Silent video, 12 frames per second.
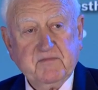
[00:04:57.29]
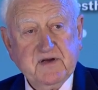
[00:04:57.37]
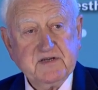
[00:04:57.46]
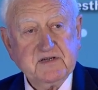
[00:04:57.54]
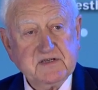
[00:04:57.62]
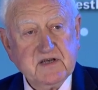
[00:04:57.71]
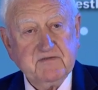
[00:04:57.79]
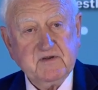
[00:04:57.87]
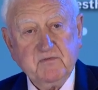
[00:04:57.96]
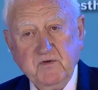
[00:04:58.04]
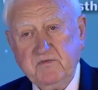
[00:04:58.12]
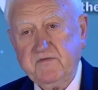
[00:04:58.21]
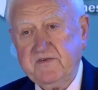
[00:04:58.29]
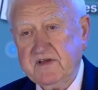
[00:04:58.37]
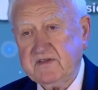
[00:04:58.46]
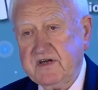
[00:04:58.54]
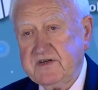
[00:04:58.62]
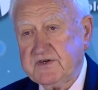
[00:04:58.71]
Patient Safety Movement
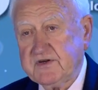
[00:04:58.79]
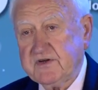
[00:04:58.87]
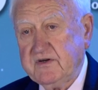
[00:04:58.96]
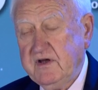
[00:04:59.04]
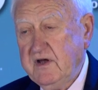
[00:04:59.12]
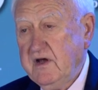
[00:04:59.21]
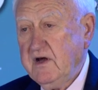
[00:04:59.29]
Foundation,